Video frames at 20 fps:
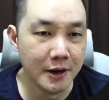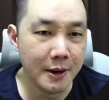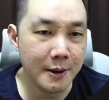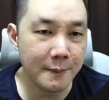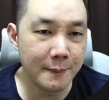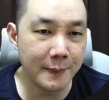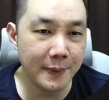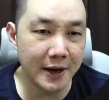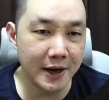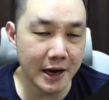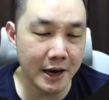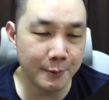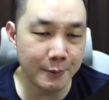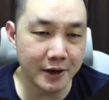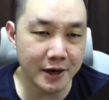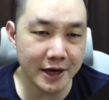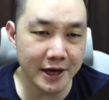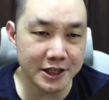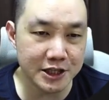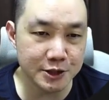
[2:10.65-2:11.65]
but I'm
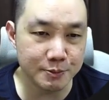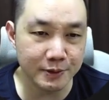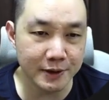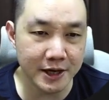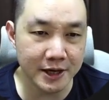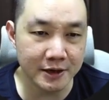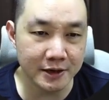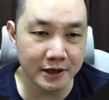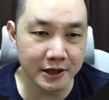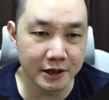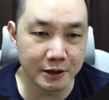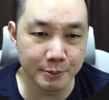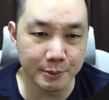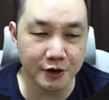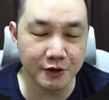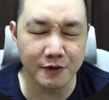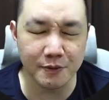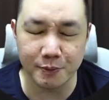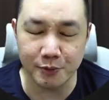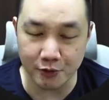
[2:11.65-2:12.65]
gonna explain a little bit of
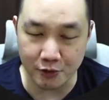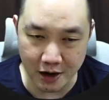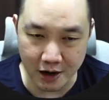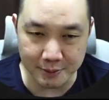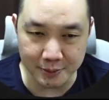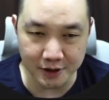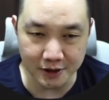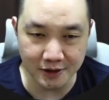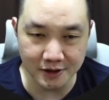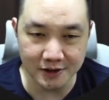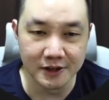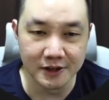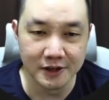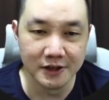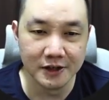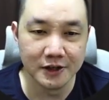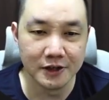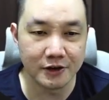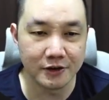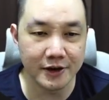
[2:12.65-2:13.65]
a primer,
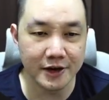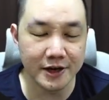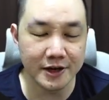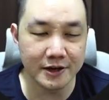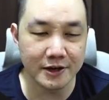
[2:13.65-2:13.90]
right?